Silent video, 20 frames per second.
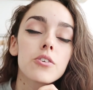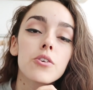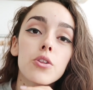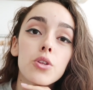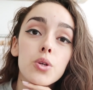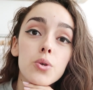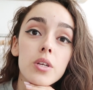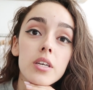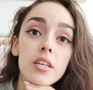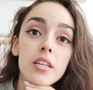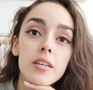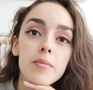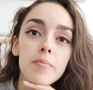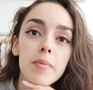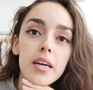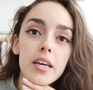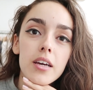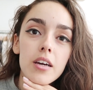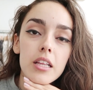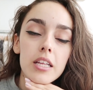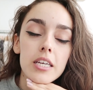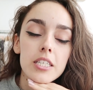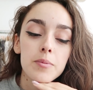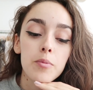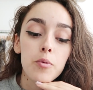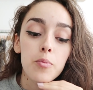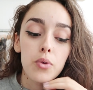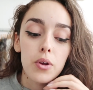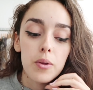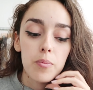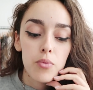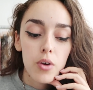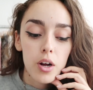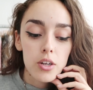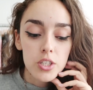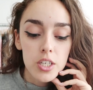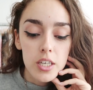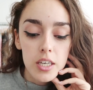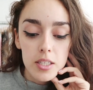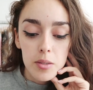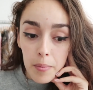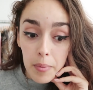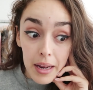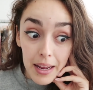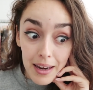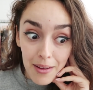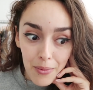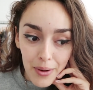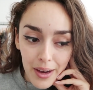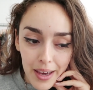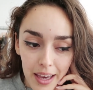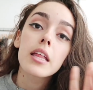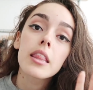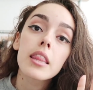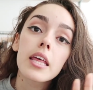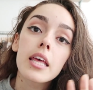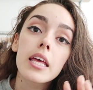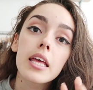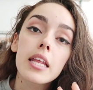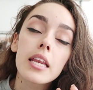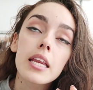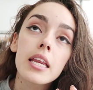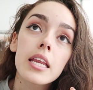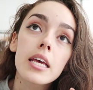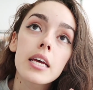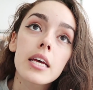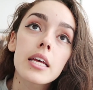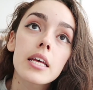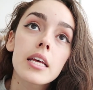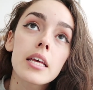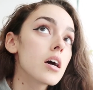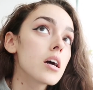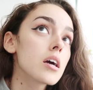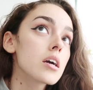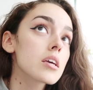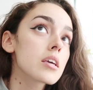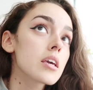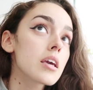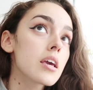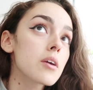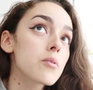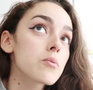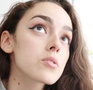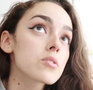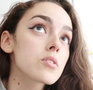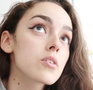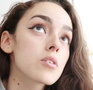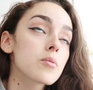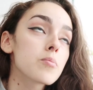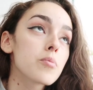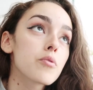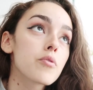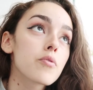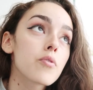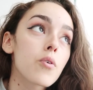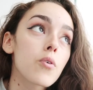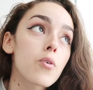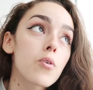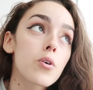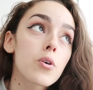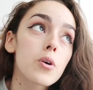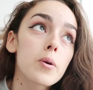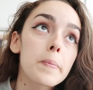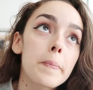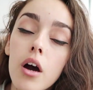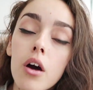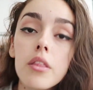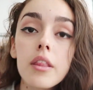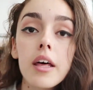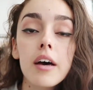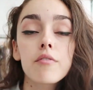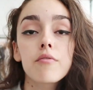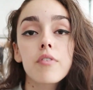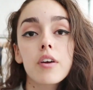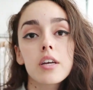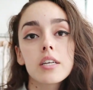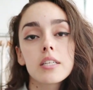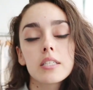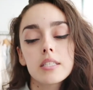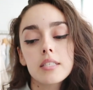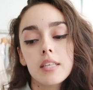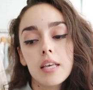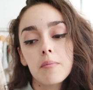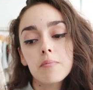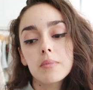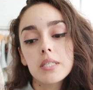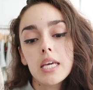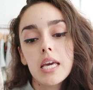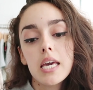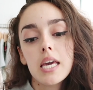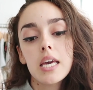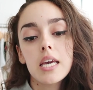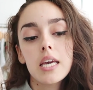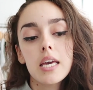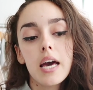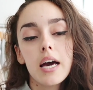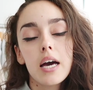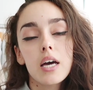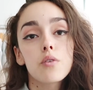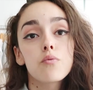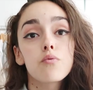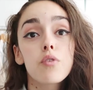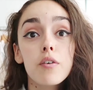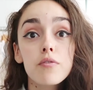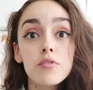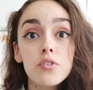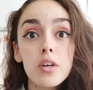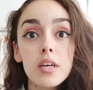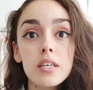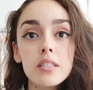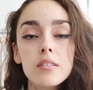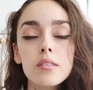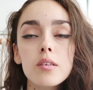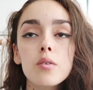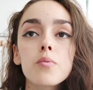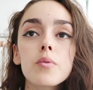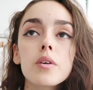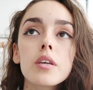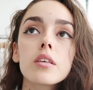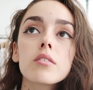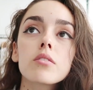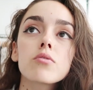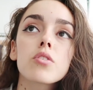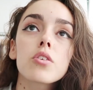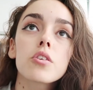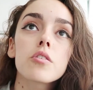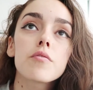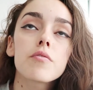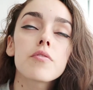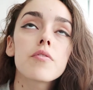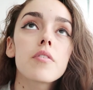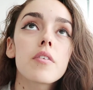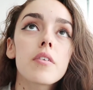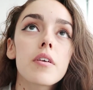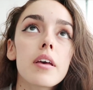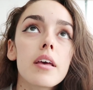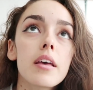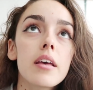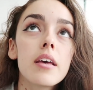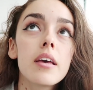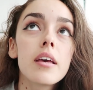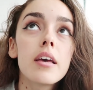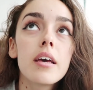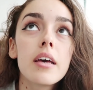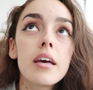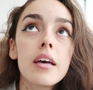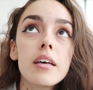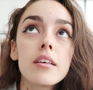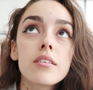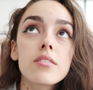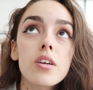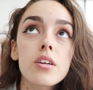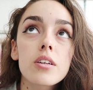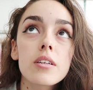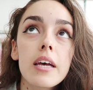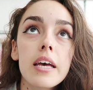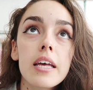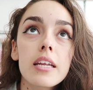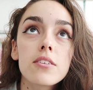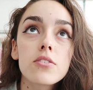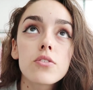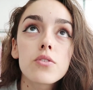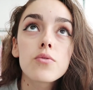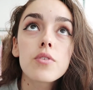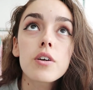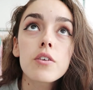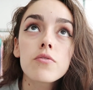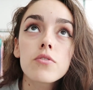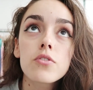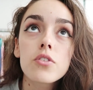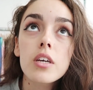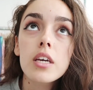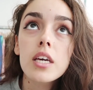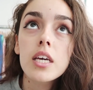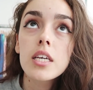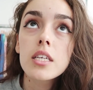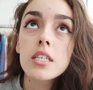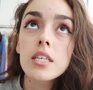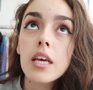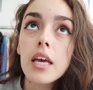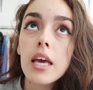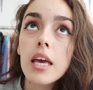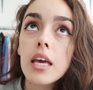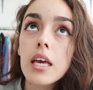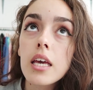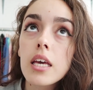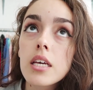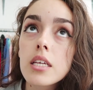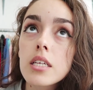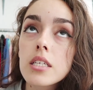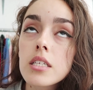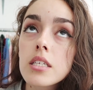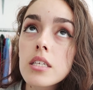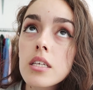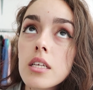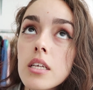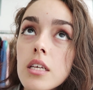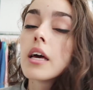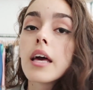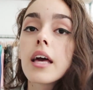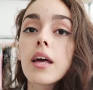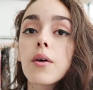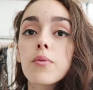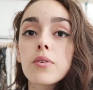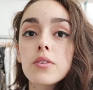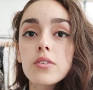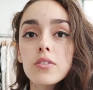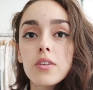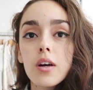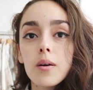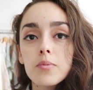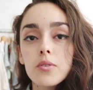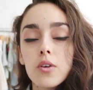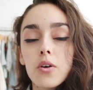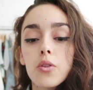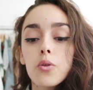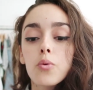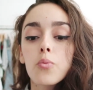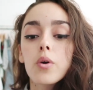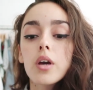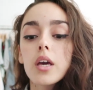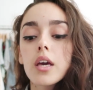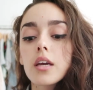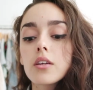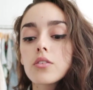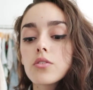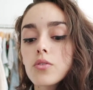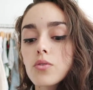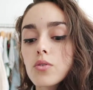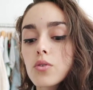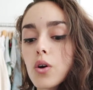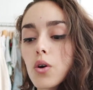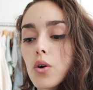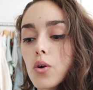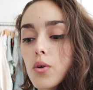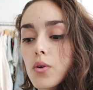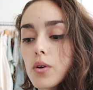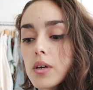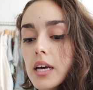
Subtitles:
to include it in my collectible print project. But anyway, and then Kate was gonna perform on that very same day at Rough Trade, so we sort of started heading to Rough Trade, and we stopped on the way to go